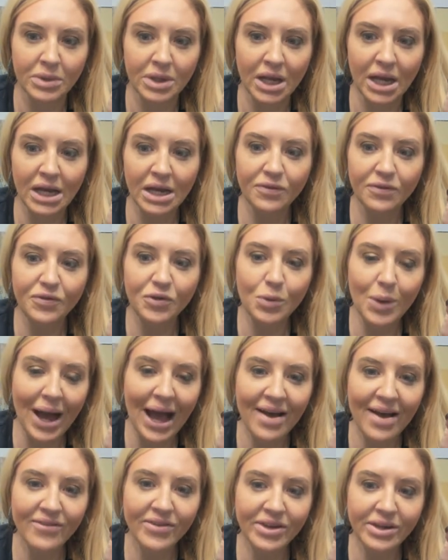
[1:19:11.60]
And if you
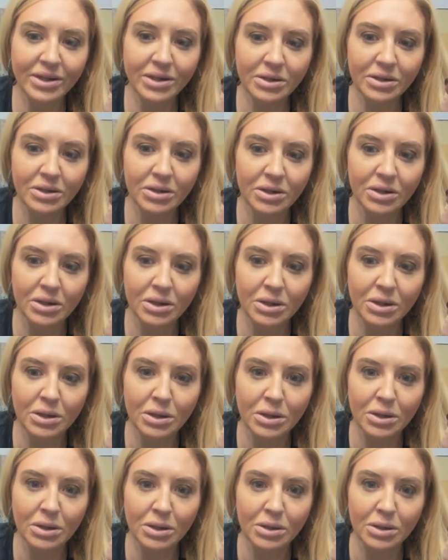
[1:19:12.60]
haven't,
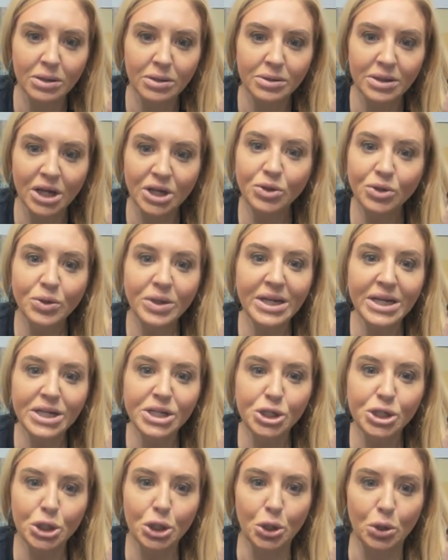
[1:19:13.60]
then you need
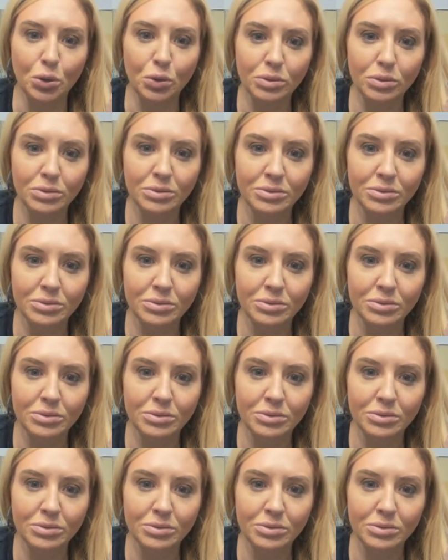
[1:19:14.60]
to.